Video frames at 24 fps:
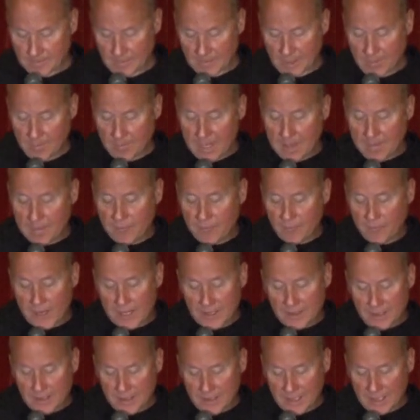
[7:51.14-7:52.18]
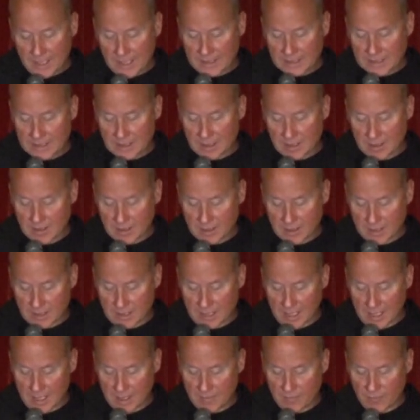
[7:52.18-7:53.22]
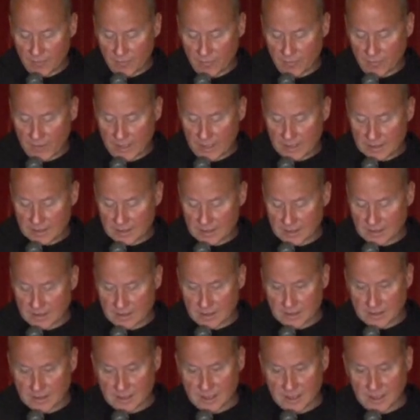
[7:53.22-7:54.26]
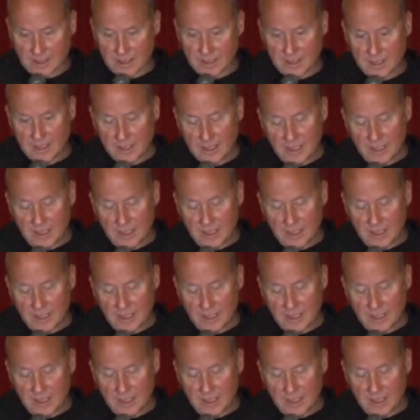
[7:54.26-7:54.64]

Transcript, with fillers: And maybe finally, the icing on the cake for Francis is that